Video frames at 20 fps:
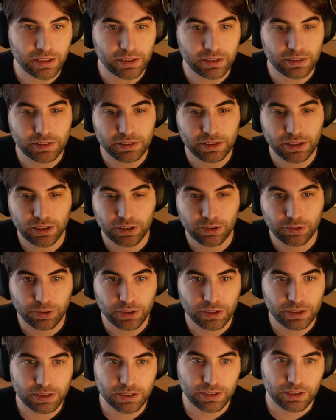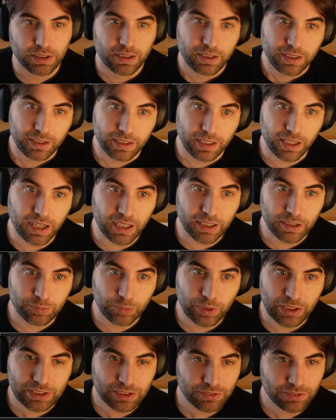GDQuest and
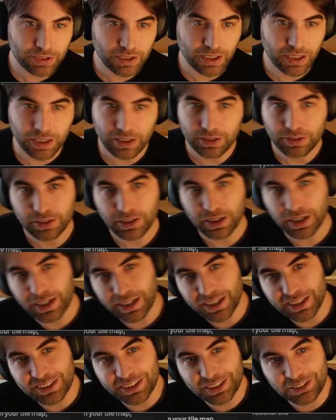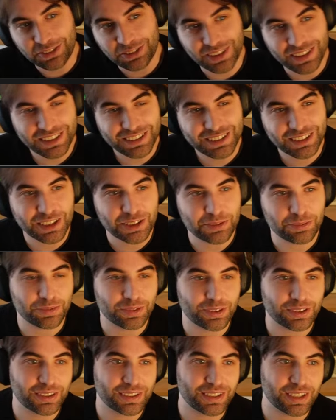Passive Star and the release team
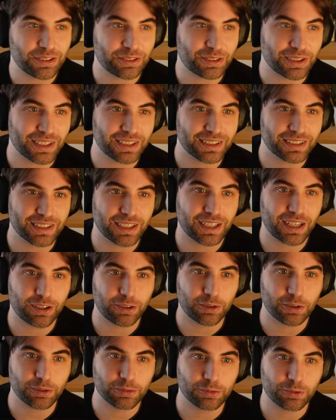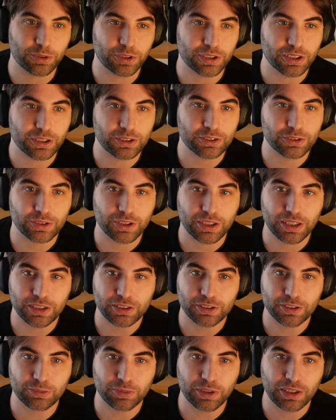in our end are all working together to
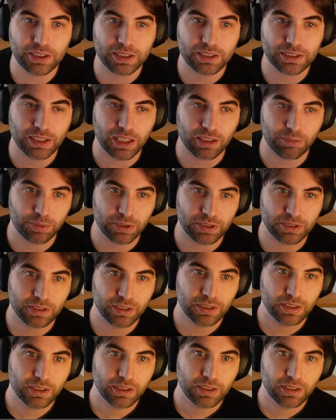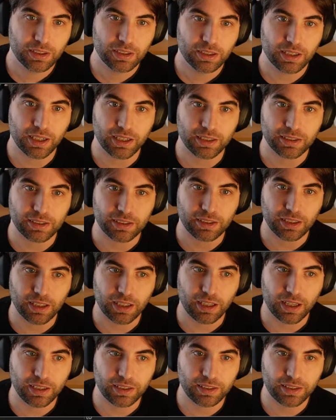make this happen. And
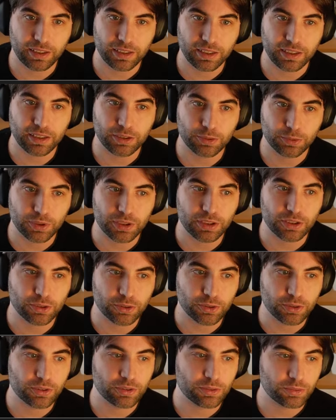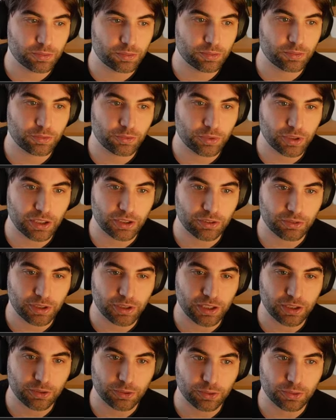I think it will look really, really
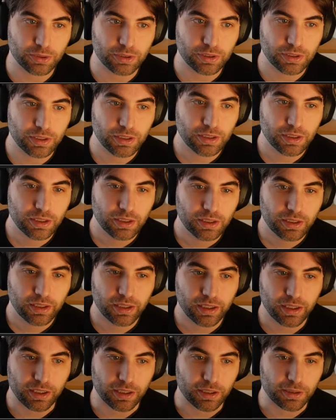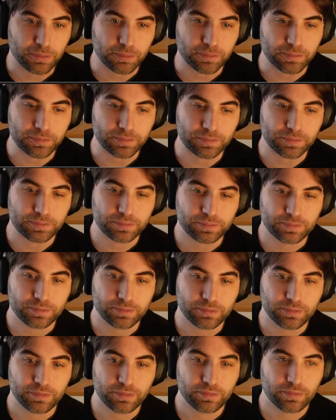cool. And
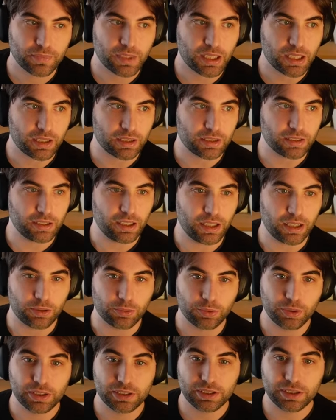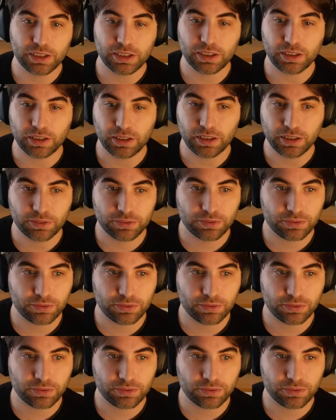yeah, we'll see if